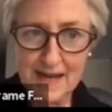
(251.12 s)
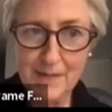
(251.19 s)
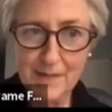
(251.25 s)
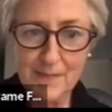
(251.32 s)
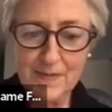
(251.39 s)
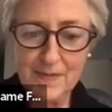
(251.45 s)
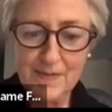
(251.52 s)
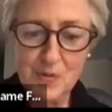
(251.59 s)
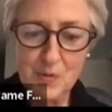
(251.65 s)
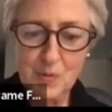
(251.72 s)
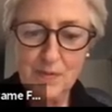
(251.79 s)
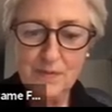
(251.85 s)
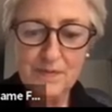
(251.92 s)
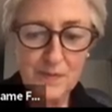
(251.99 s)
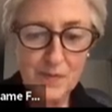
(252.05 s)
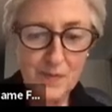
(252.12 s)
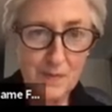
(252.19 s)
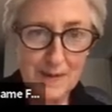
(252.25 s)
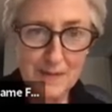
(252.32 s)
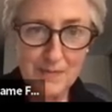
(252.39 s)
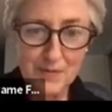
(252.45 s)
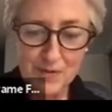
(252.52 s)
step toward full
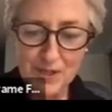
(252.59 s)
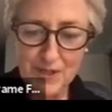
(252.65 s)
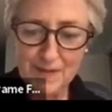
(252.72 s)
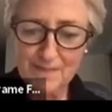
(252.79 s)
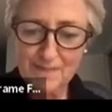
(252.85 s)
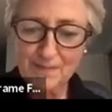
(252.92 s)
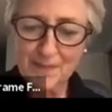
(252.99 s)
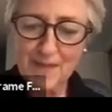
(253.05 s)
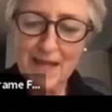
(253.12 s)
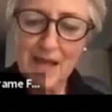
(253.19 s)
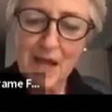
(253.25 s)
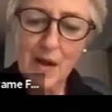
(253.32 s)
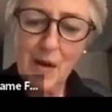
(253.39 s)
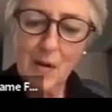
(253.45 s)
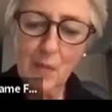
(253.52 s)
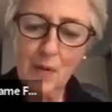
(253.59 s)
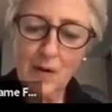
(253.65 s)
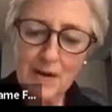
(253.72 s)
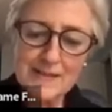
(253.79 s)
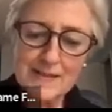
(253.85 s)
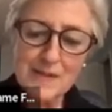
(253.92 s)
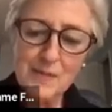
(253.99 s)
membership, were
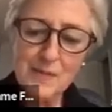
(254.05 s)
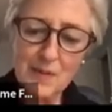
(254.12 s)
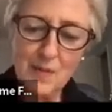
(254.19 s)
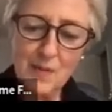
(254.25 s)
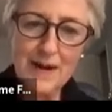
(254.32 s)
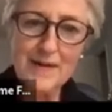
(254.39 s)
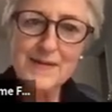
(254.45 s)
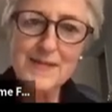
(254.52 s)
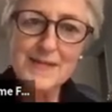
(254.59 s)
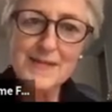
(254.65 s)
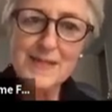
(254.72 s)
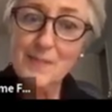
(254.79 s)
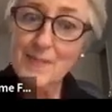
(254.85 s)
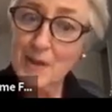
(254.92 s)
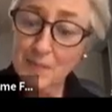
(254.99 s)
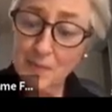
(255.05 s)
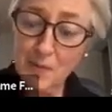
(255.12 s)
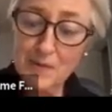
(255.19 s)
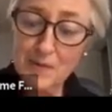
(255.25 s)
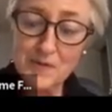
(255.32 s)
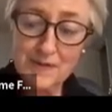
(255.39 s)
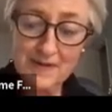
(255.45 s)
also required to submit a
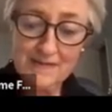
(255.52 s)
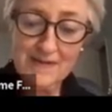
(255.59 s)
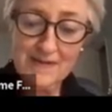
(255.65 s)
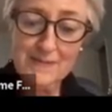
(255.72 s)
portrait of